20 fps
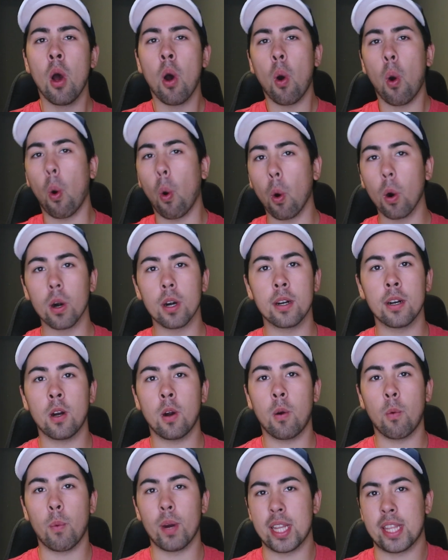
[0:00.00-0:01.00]
or
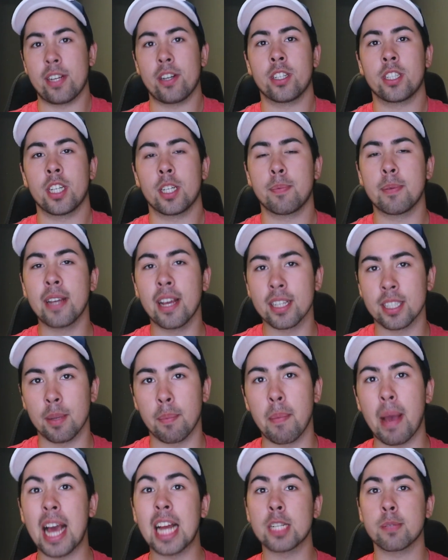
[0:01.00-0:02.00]
whether it's just because
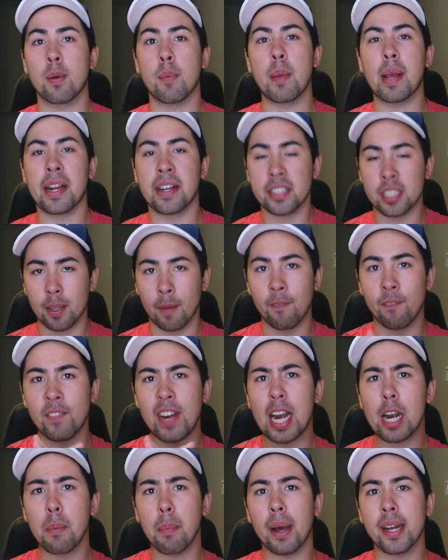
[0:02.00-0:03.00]
of management making some
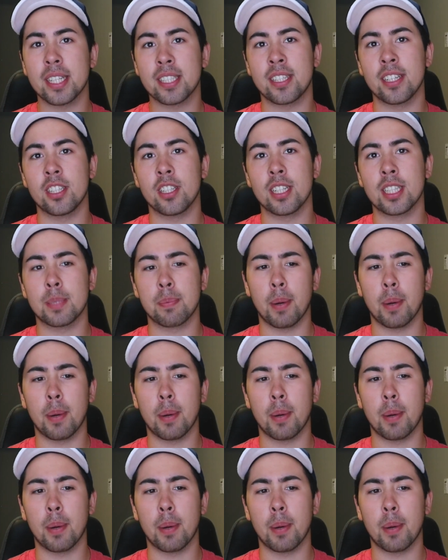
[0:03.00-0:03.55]
very bad decisions.